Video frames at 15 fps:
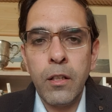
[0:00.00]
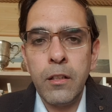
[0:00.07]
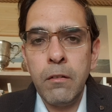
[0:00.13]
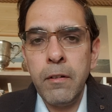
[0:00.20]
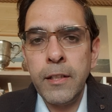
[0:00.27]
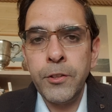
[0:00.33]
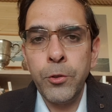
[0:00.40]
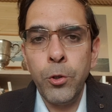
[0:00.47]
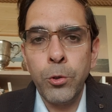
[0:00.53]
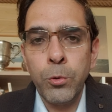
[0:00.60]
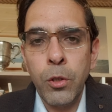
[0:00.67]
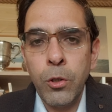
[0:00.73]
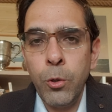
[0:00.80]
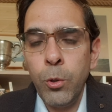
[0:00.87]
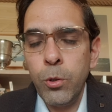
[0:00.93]
Otherwise, you go to
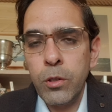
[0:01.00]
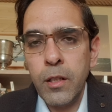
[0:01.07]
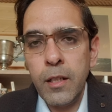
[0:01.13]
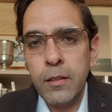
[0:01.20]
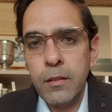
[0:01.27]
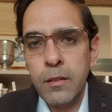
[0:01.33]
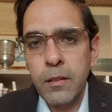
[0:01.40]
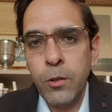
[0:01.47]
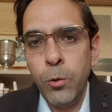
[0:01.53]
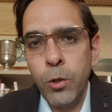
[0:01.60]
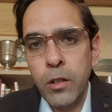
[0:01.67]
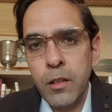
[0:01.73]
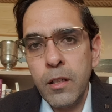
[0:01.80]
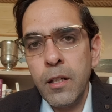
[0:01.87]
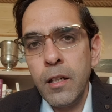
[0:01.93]
a court and
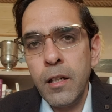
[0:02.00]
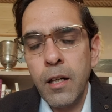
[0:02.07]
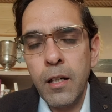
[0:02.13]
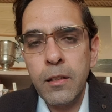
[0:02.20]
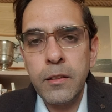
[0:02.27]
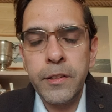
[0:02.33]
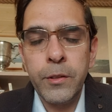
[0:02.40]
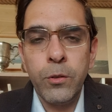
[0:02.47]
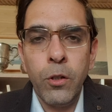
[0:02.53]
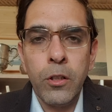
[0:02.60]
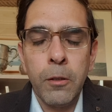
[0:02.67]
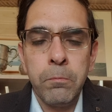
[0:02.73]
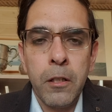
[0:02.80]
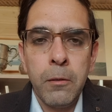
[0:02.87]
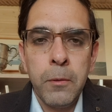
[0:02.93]
court grants you all
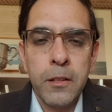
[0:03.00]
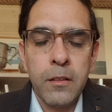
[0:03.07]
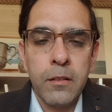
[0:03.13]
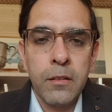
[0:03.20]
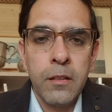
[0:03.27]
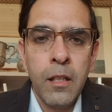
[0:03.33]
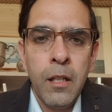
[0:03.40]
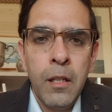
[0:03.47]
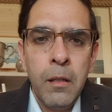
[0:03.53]
the permissions.